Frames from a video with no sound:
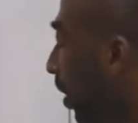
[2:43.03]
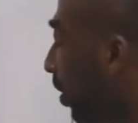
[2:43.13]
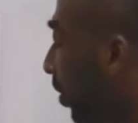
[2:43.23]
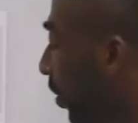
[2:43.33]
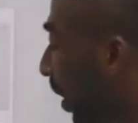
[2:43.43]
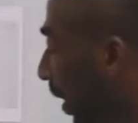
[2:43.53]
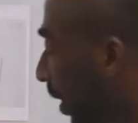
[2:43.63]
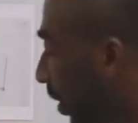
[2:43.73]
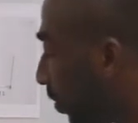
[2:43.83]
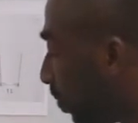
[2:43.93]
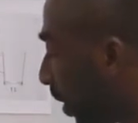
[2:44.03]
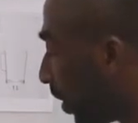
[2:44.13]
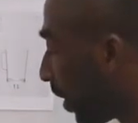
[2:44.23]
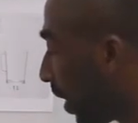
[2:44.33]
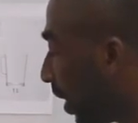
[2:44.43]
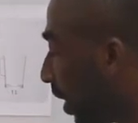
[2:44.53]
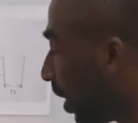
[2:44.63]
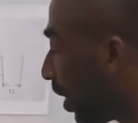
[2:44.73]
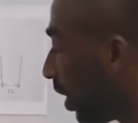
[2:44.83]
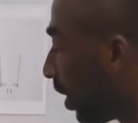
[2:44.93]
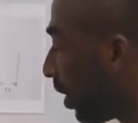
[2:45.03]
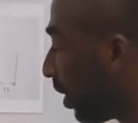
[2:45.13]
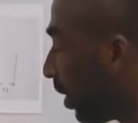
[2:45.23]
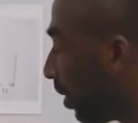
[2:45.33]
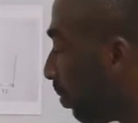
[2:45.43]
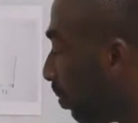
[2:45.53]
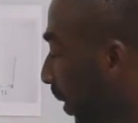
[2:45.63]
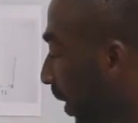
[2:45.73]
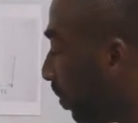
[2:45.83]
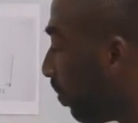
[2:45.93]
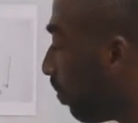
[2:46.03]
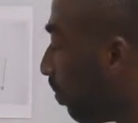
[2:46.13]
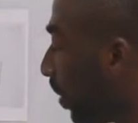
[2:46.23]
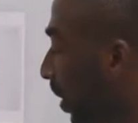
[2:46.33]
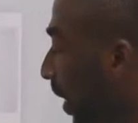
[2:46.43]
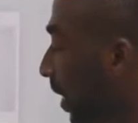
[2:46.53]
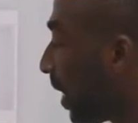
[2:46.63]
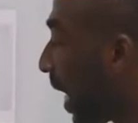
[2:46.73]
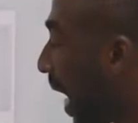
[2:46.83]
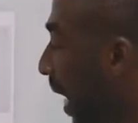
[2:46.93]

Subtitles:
This jug is measured in millimeters